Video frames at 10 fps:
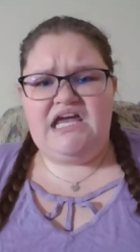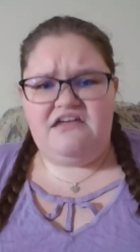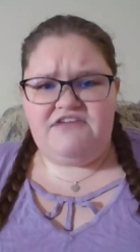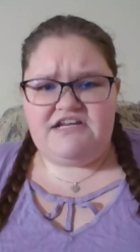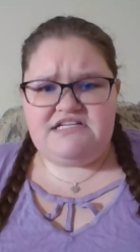
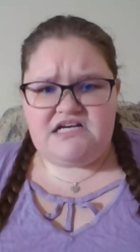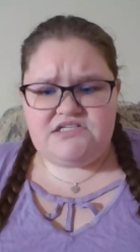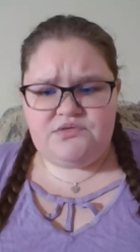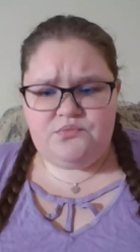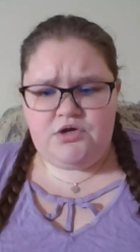If it
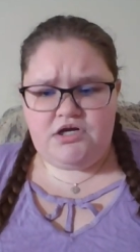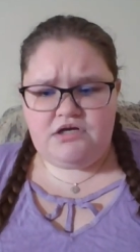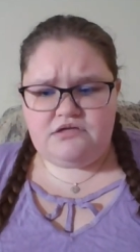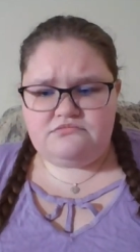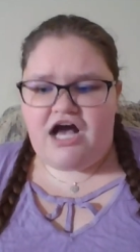doesn't
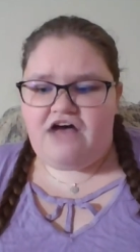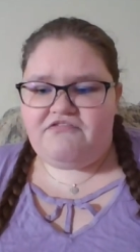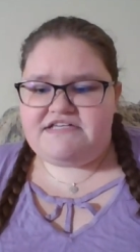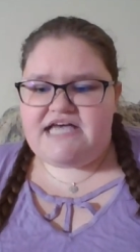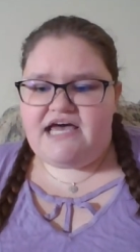work,
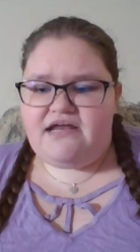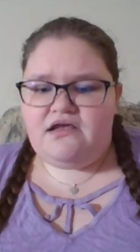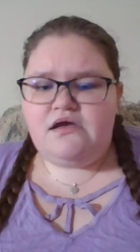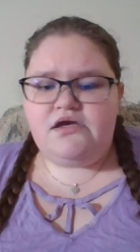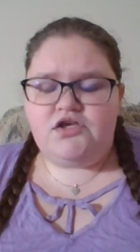Ralphie said,
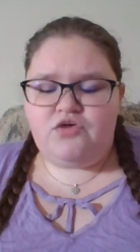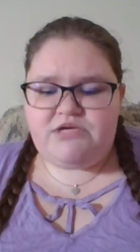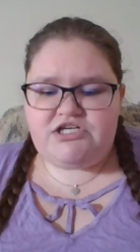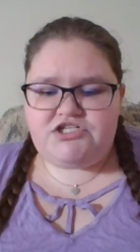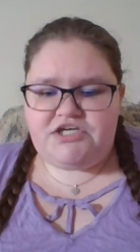you'll
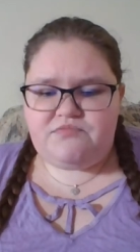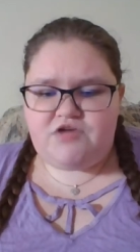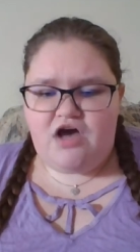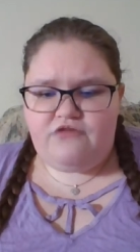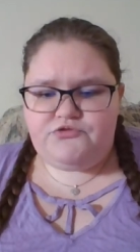be shipped
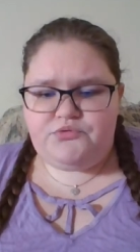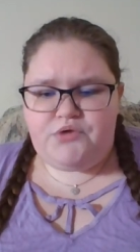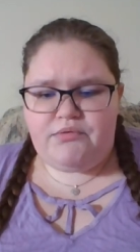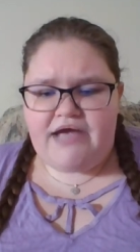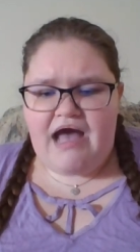off to
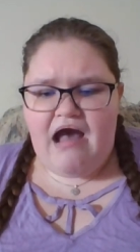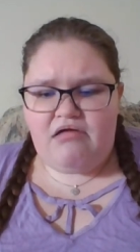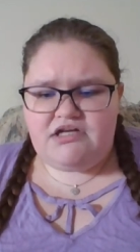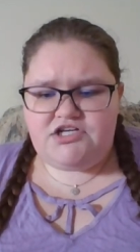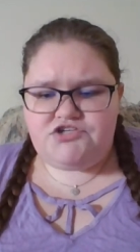a
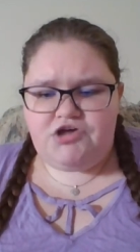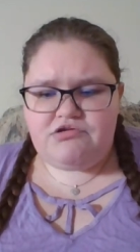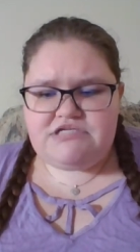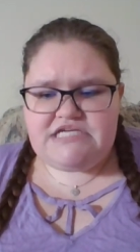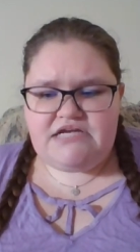reality
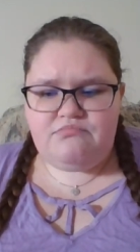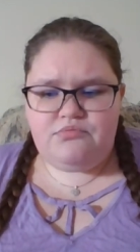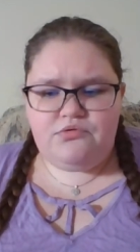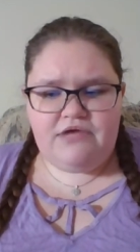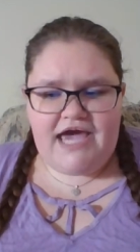show teen
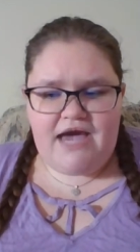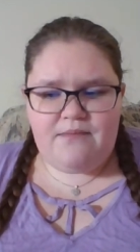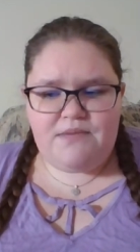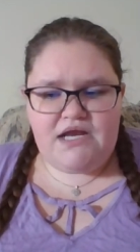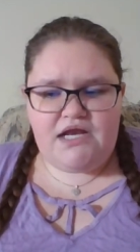boot
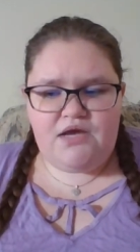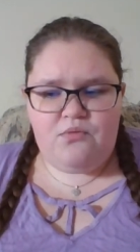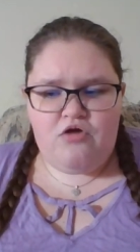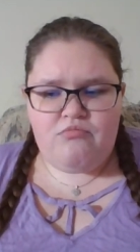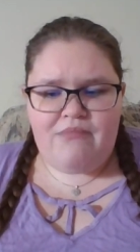camp and it
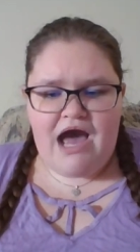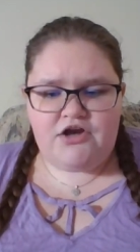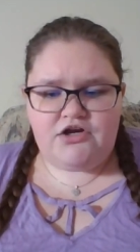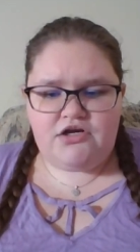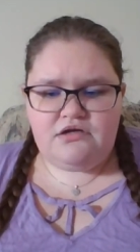won't
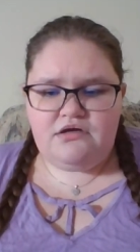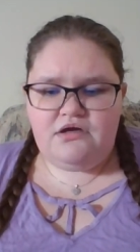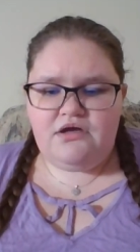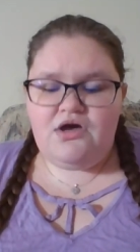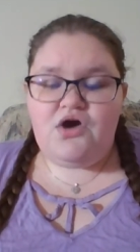matter.
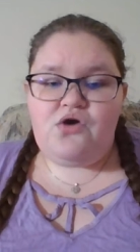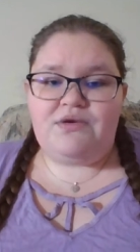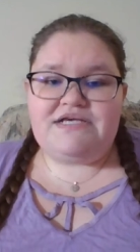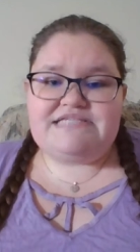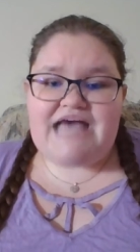
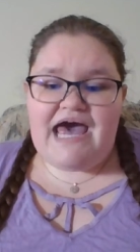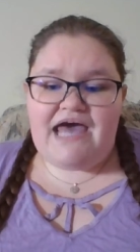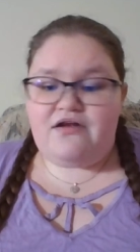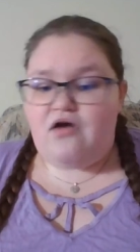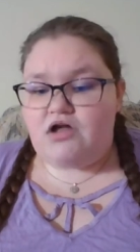We
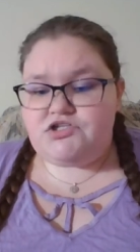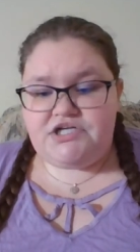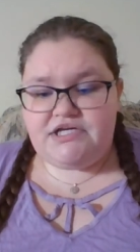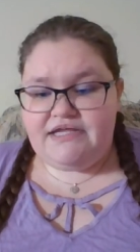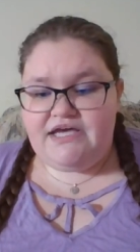sat and
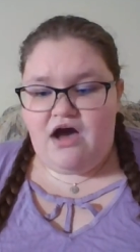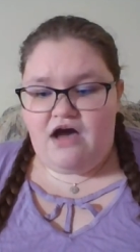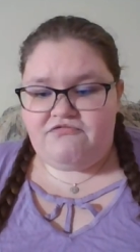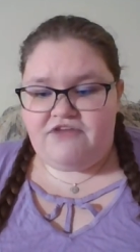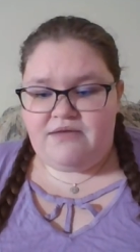alternately
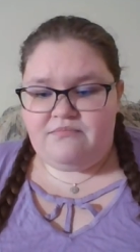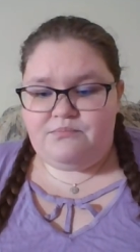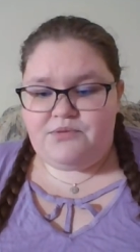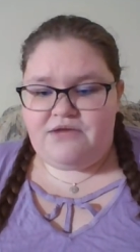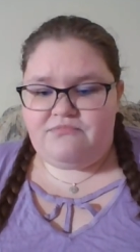got frame,
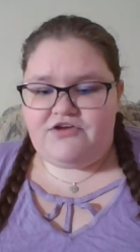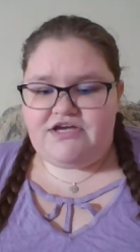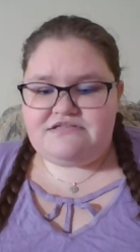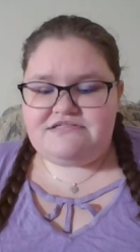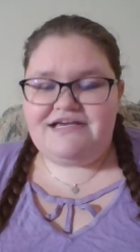brain
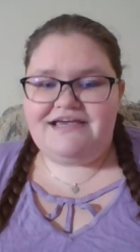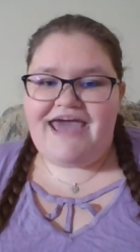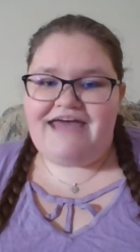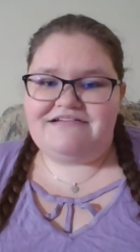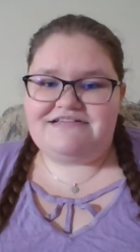freeze.
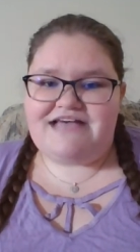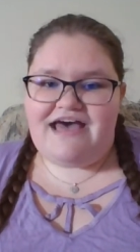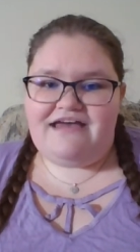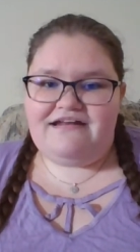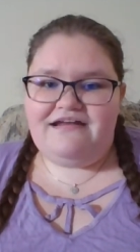Kayla said,
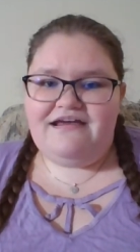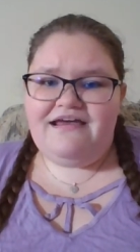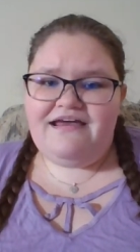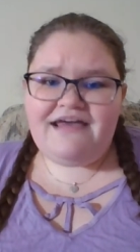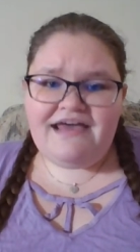
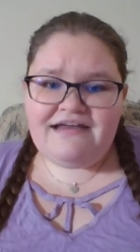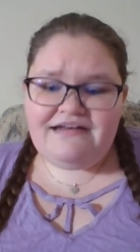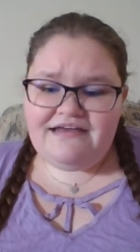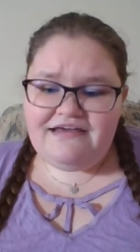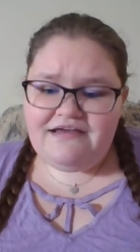
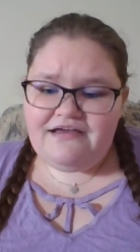Handy,